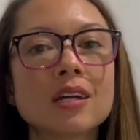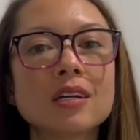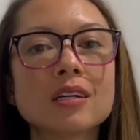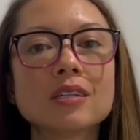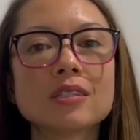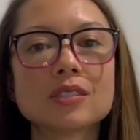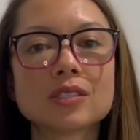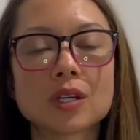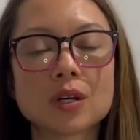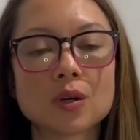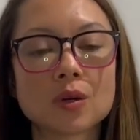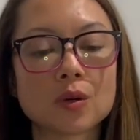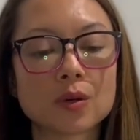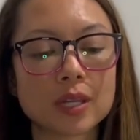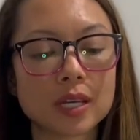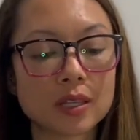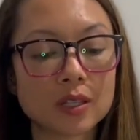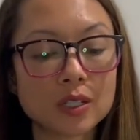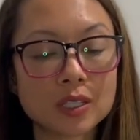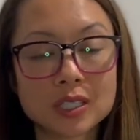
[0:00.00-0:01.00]
So
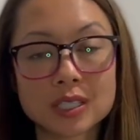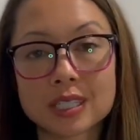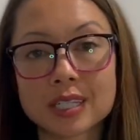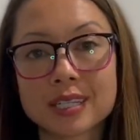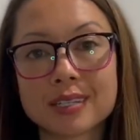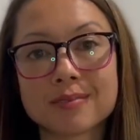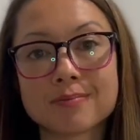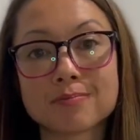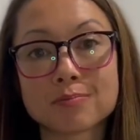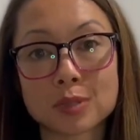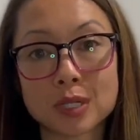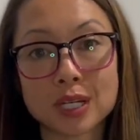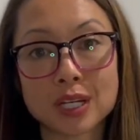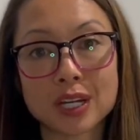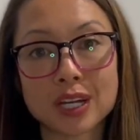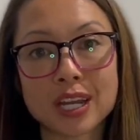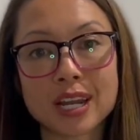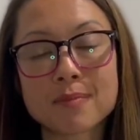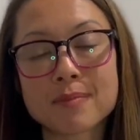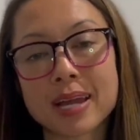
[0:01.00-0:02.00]
they looked pretty
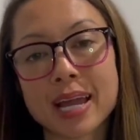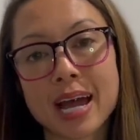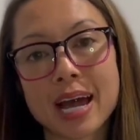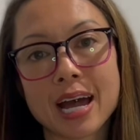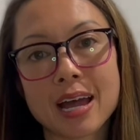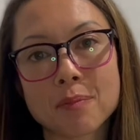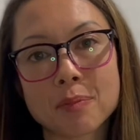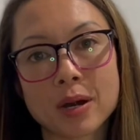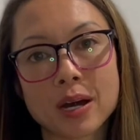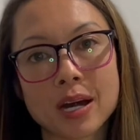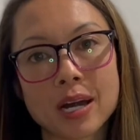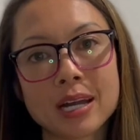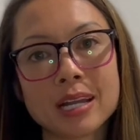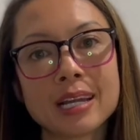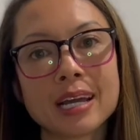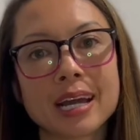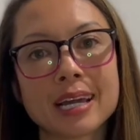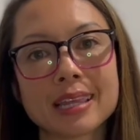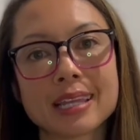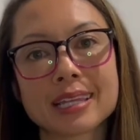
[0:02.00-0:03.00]
good on my iPod.
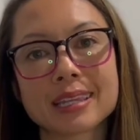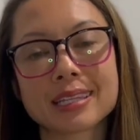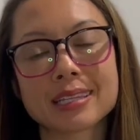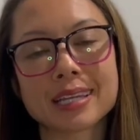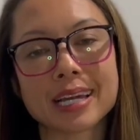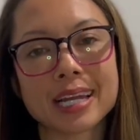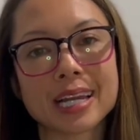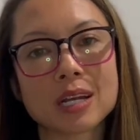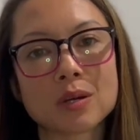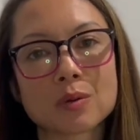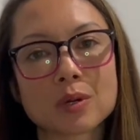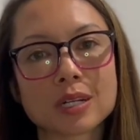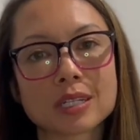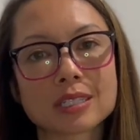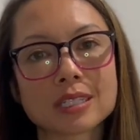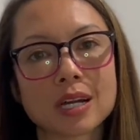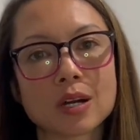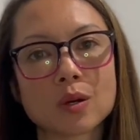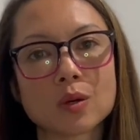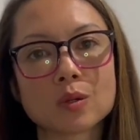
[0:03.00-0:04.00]
I think the lighting worked
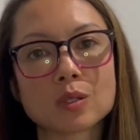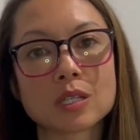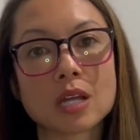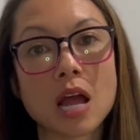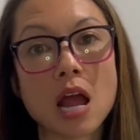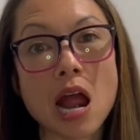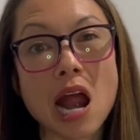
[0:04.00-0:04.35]
out